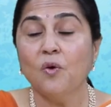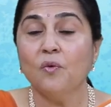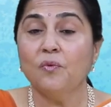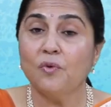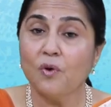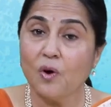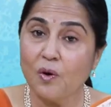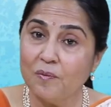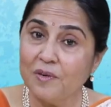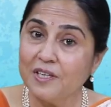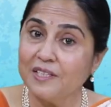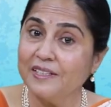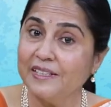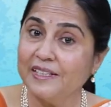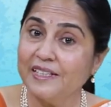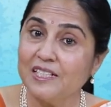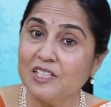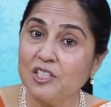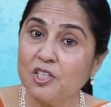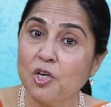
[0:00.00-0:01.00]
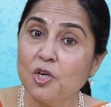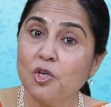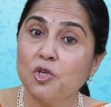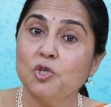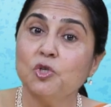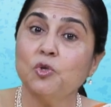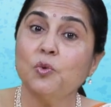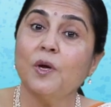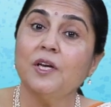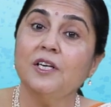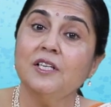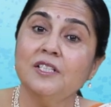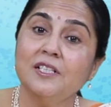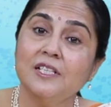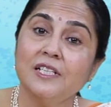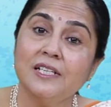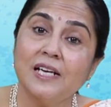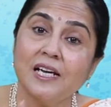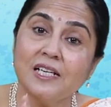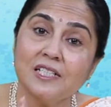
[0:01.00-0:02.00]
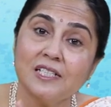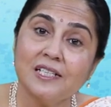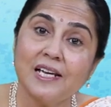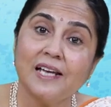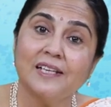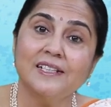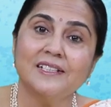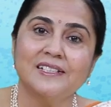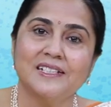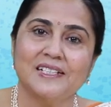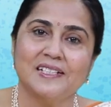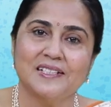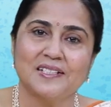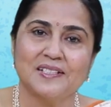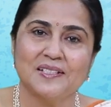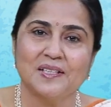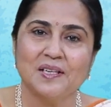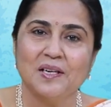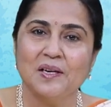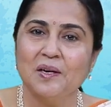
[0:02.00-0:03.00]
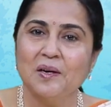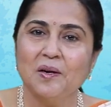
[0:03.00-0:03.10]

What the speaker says: from at least 20 nationalities,